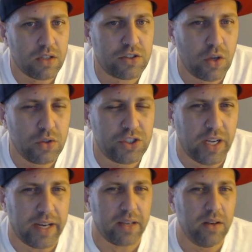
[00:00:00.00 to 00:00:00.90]

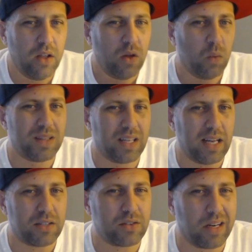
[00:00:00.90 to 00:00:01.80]
associated with
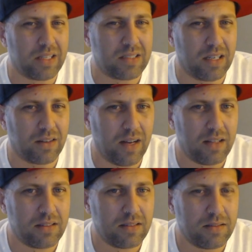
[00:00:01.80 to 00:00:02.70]
electronic
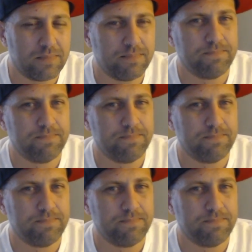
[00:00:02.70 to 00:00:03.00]
cigarettes?